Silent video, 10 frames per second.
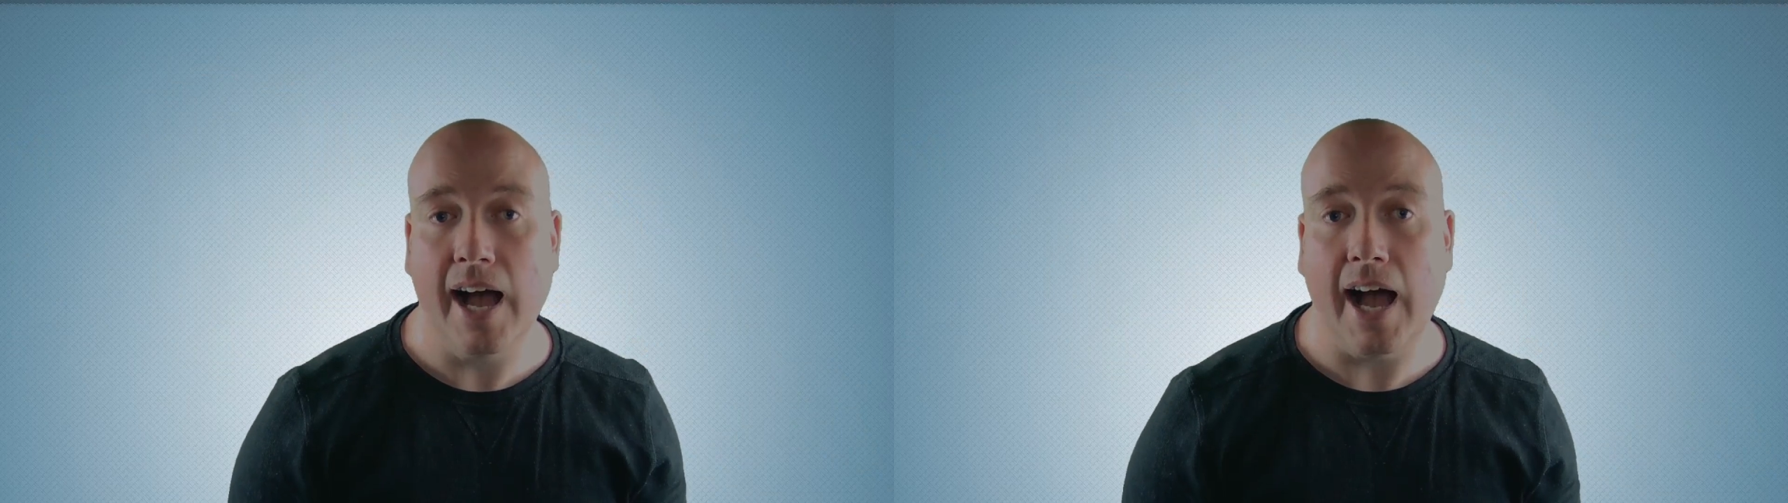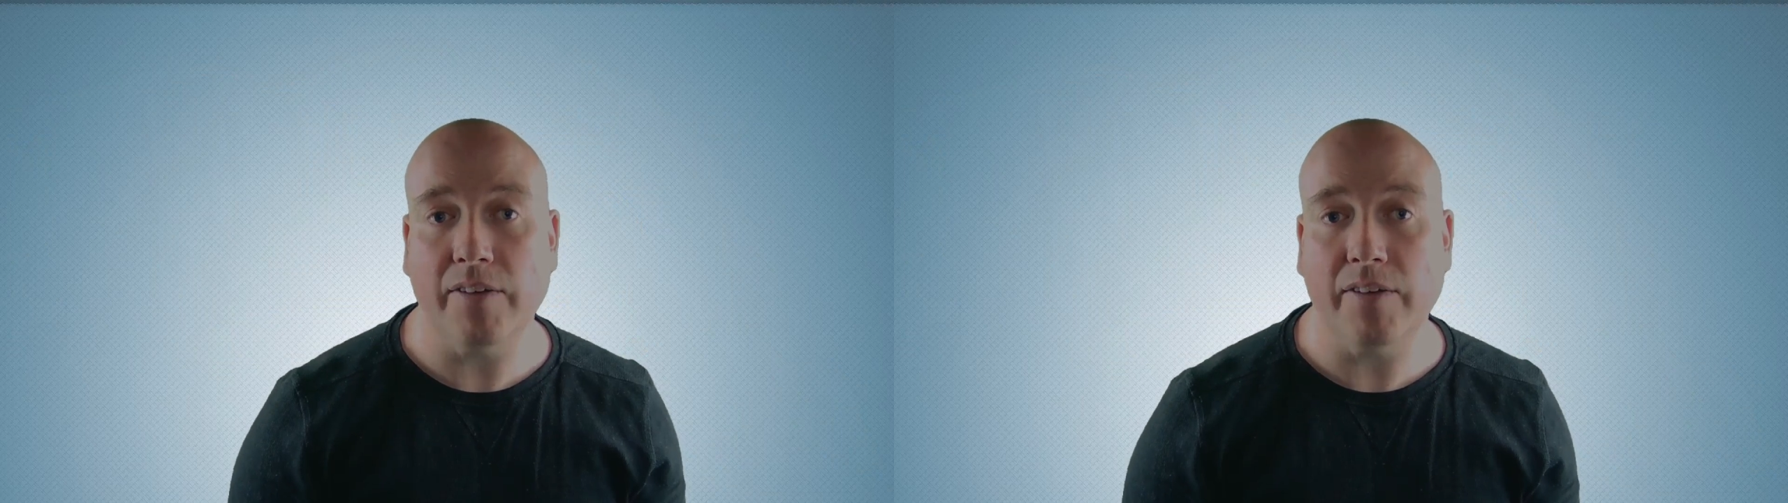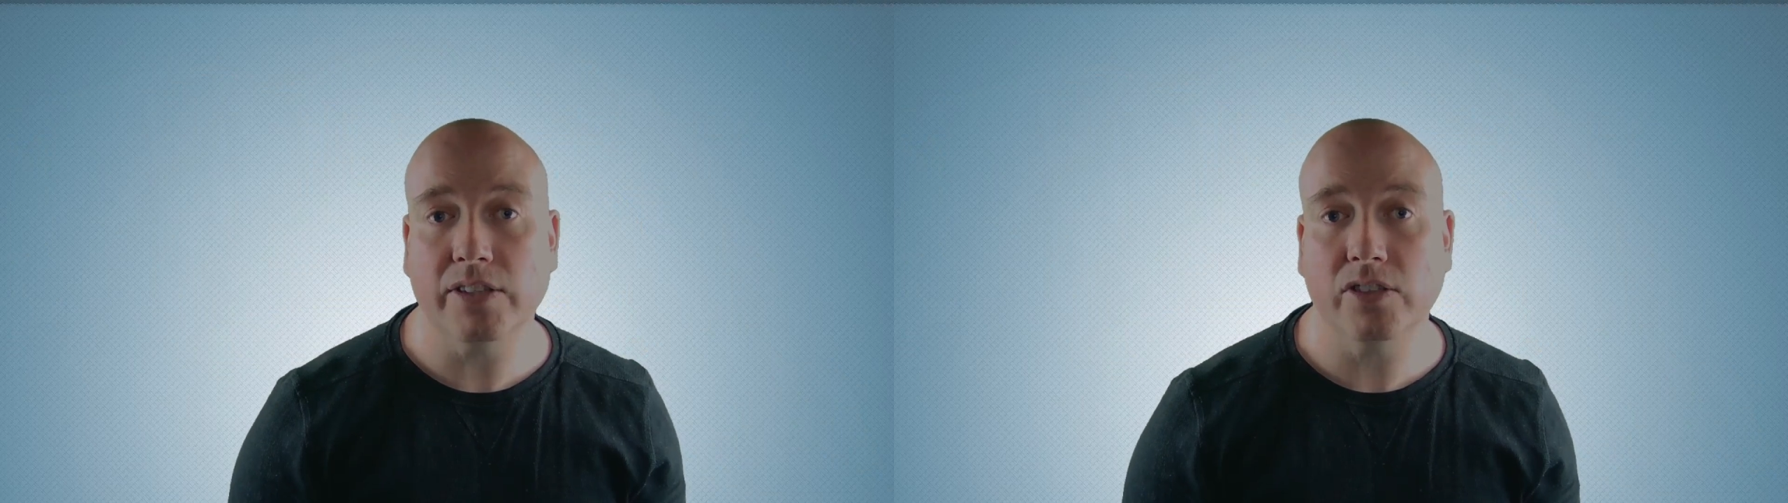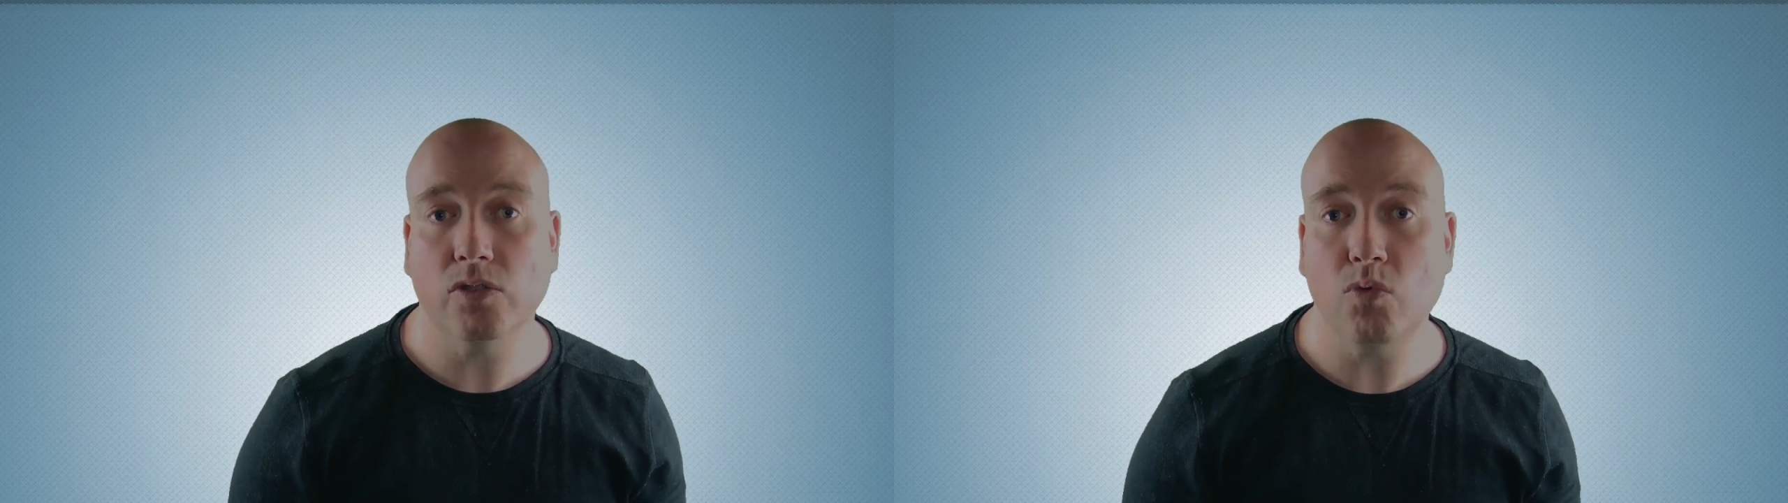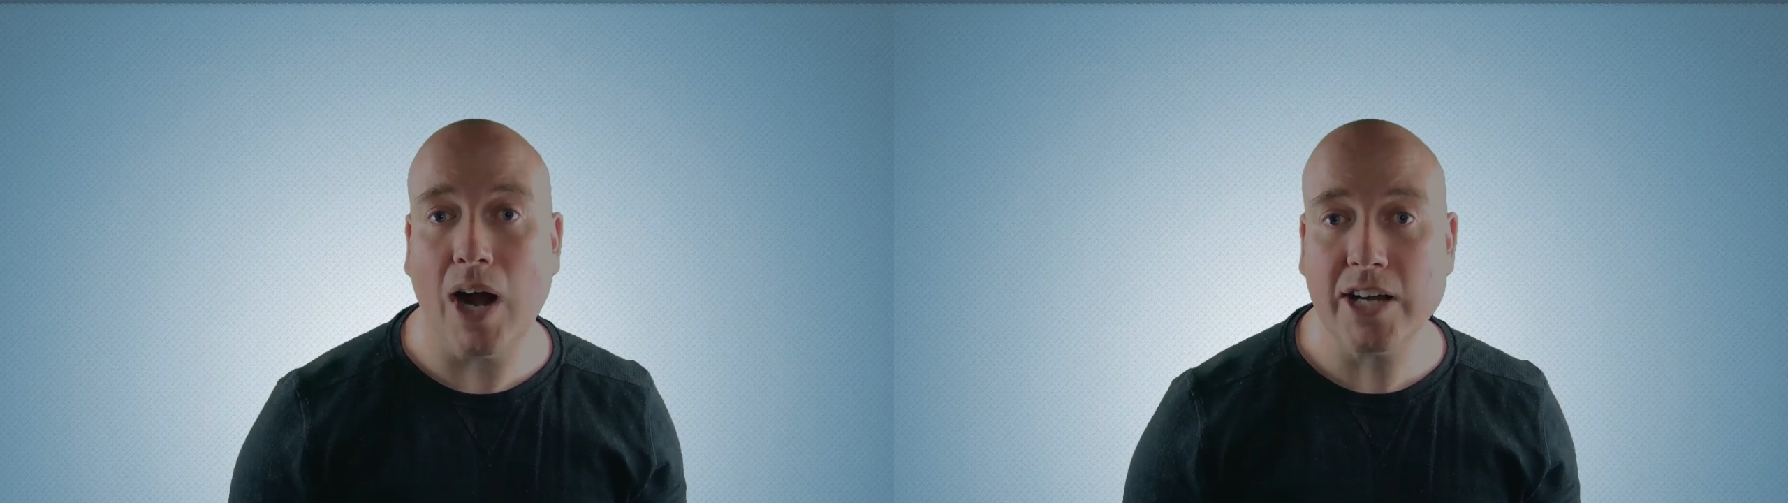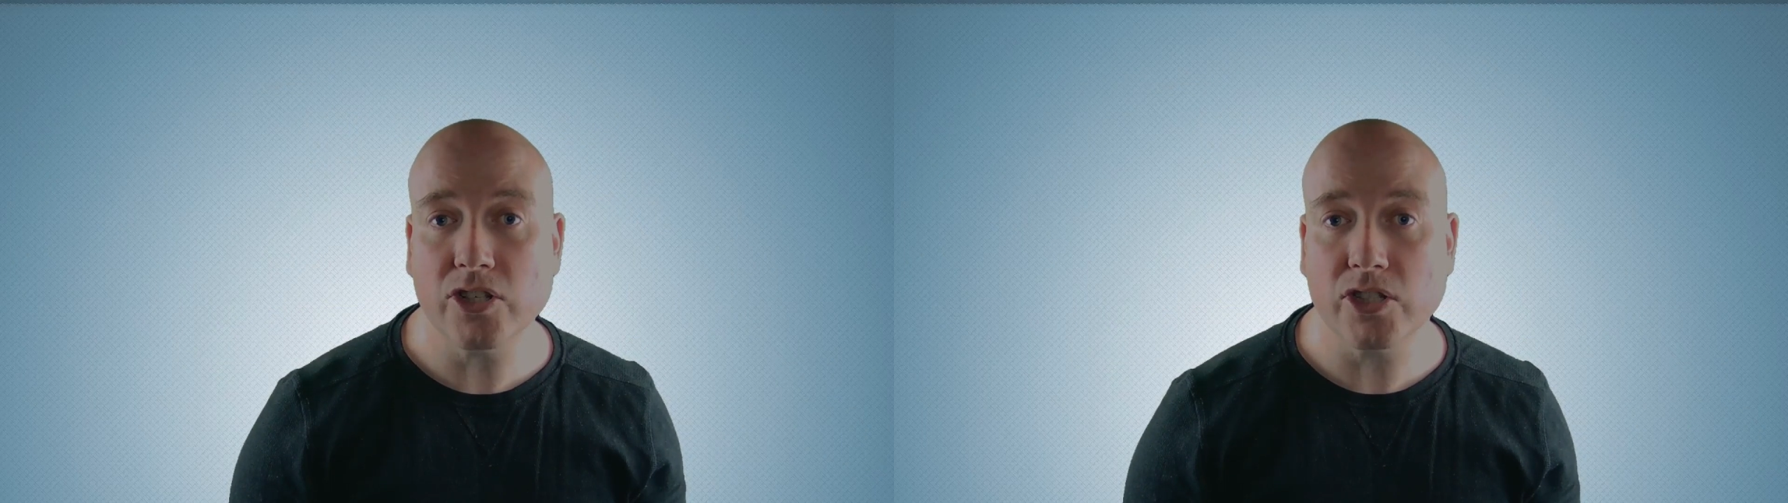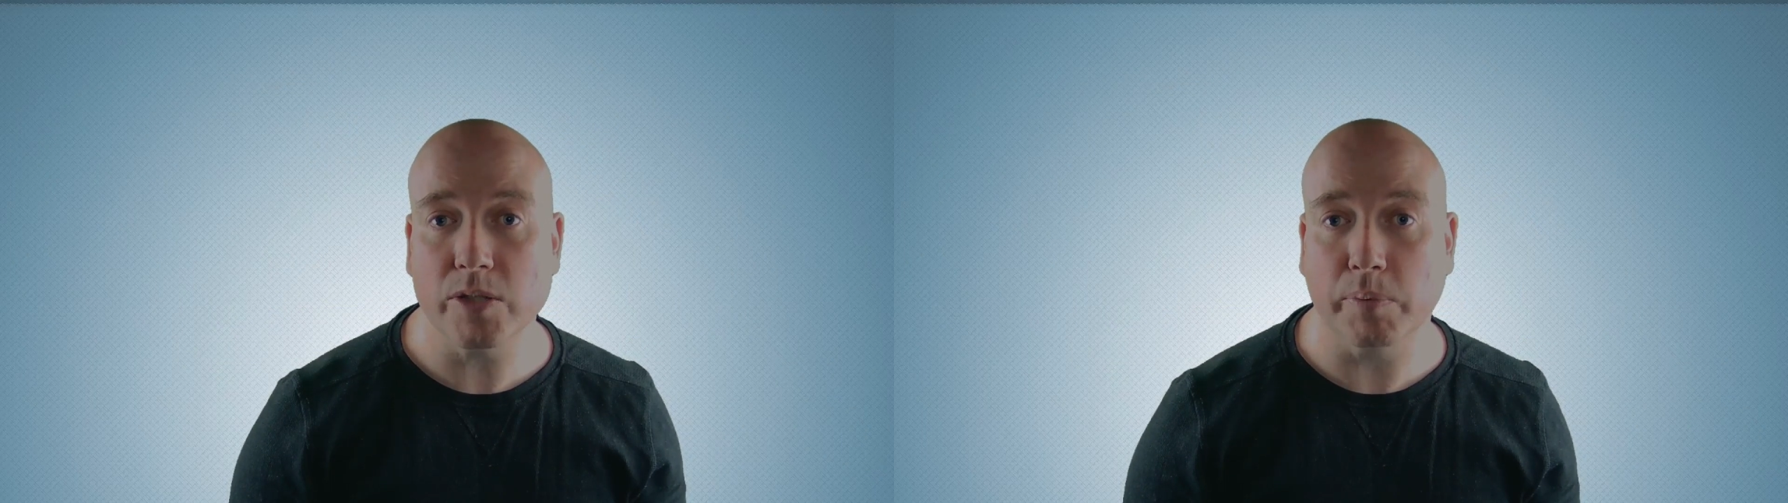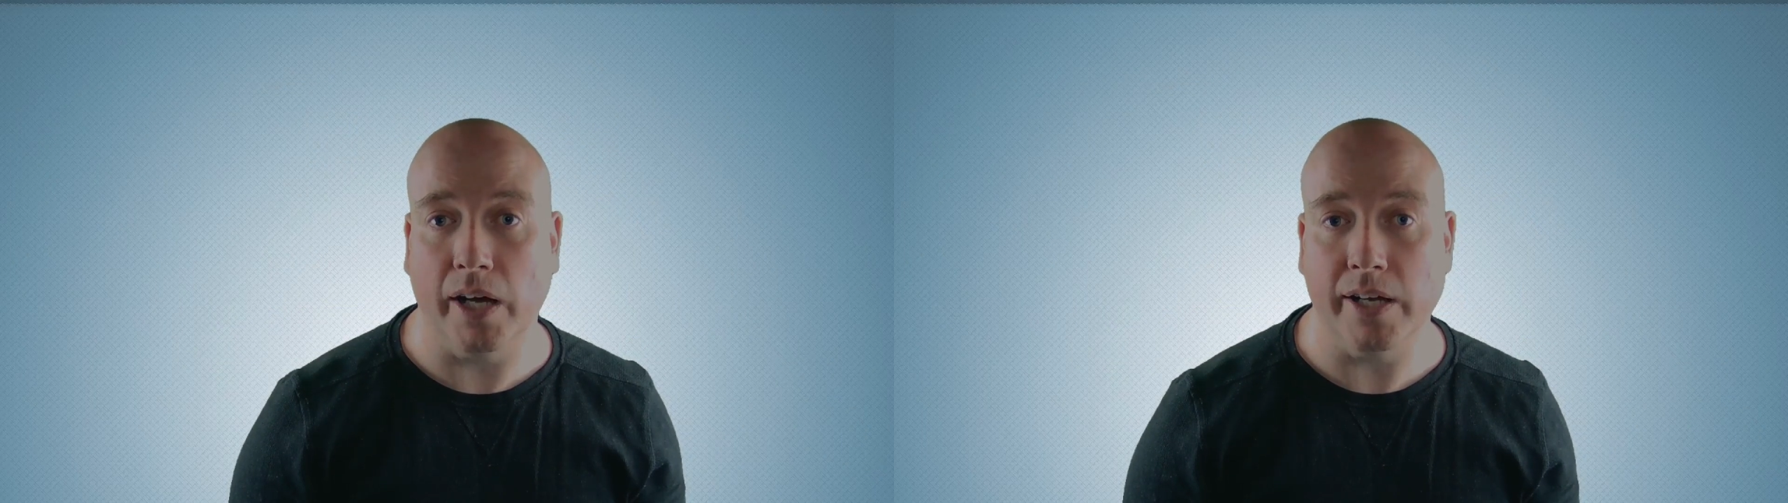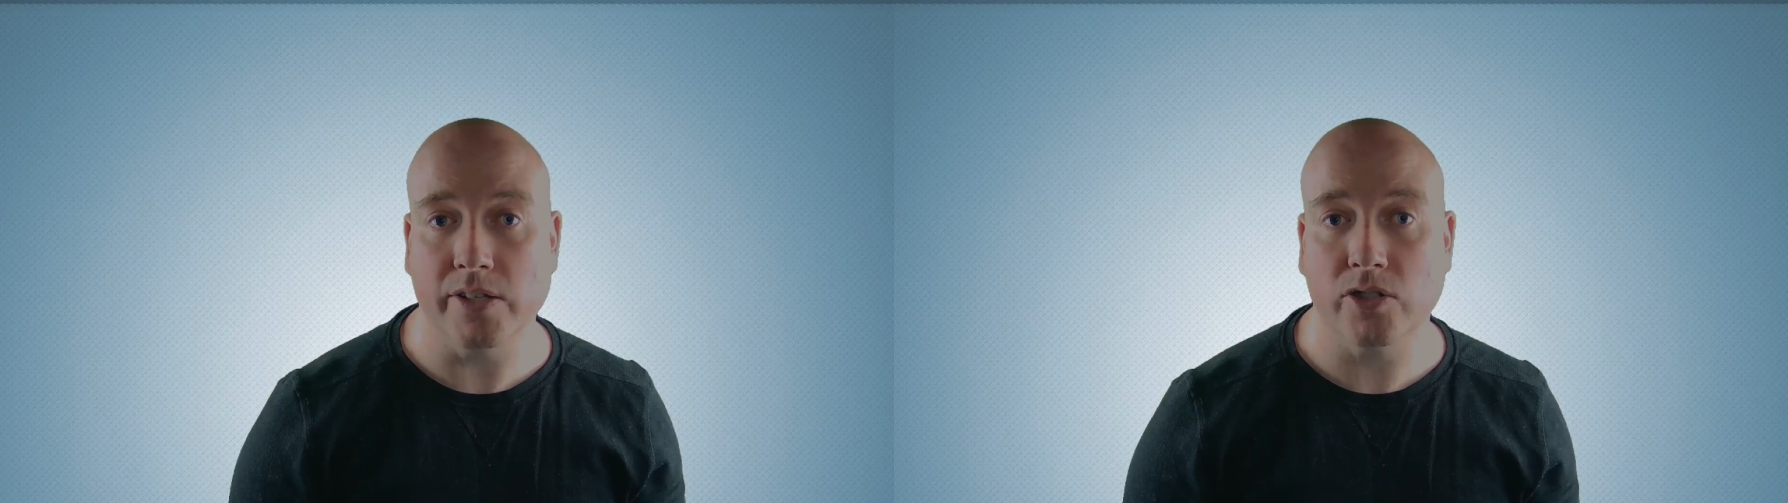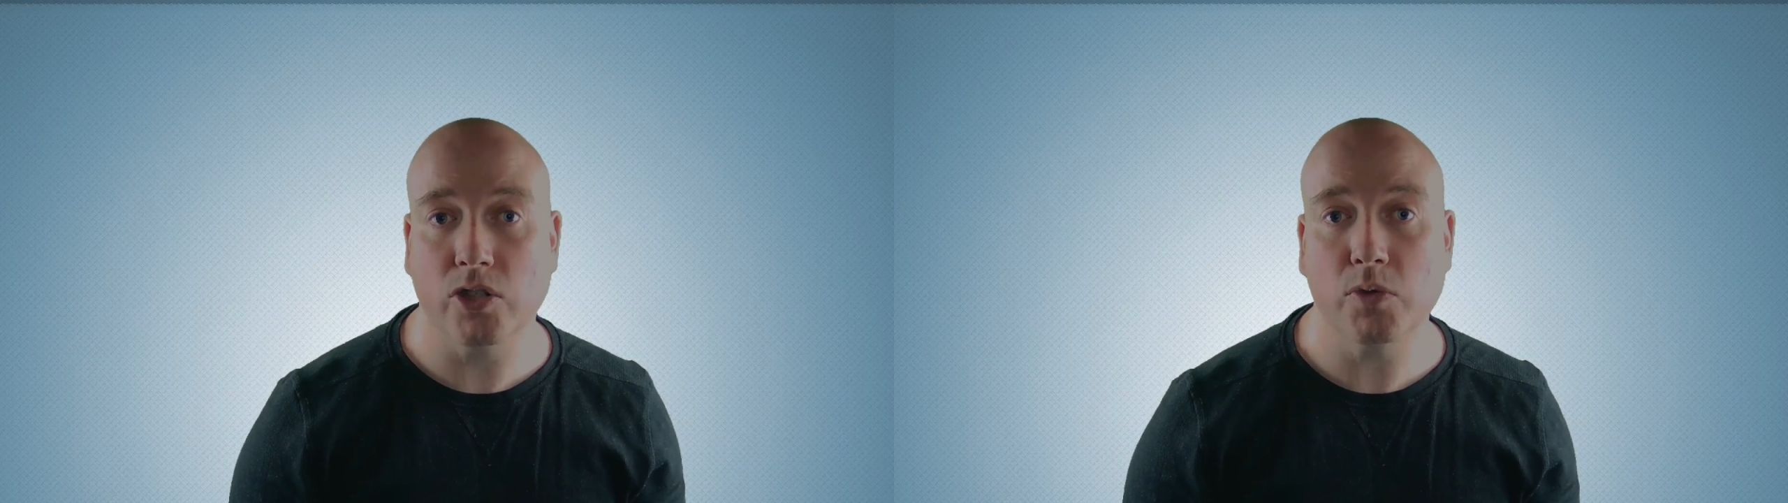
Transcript: having to ration supplies to